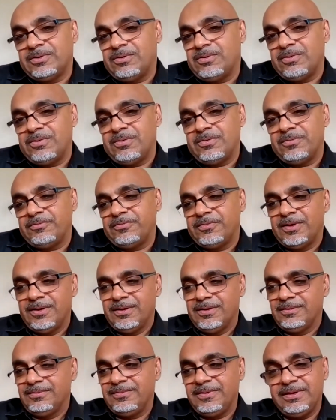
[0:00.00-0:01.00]
of
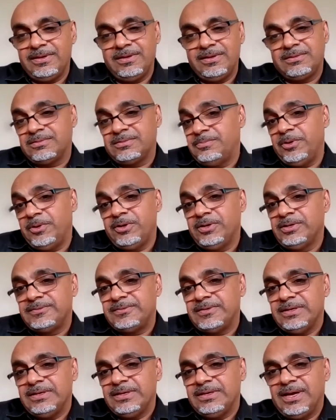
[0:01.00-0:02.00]
the
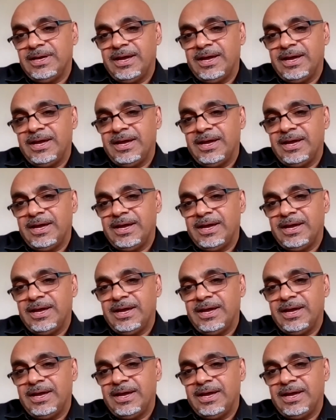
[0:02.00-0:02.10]
community.